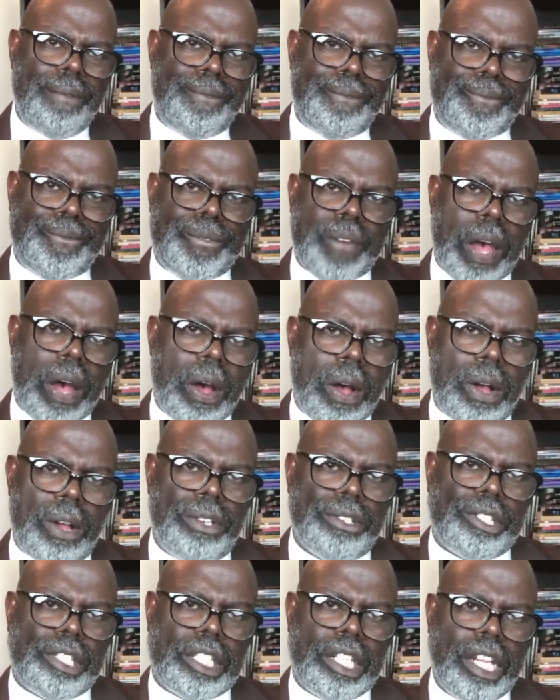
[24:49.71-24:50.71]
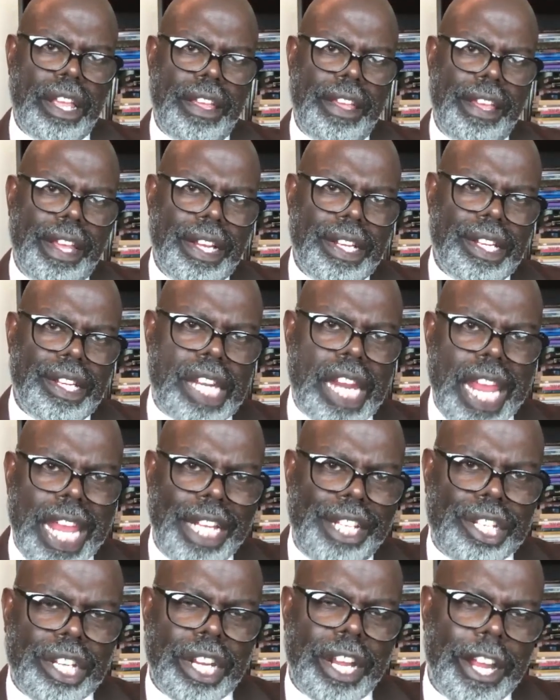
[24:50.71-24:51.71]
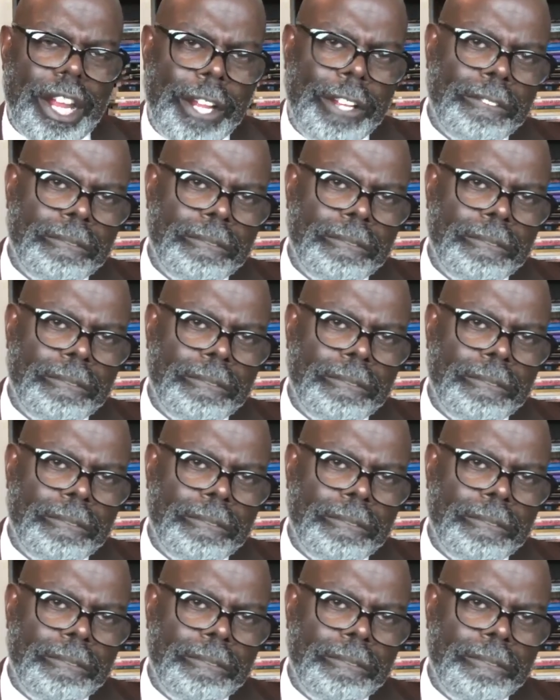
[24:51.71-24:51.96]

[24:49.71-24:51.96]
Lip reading: false teacher.